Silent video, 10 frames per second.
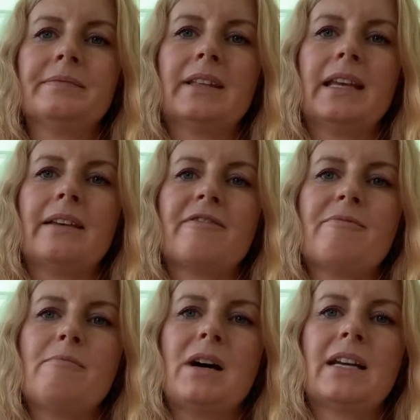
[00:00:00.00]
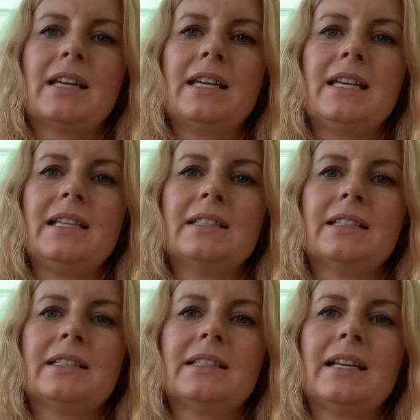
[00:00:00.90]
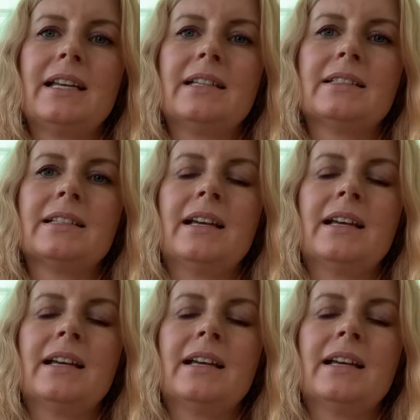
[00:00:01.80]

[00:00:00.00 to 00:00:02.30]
They have monkeys, snakes,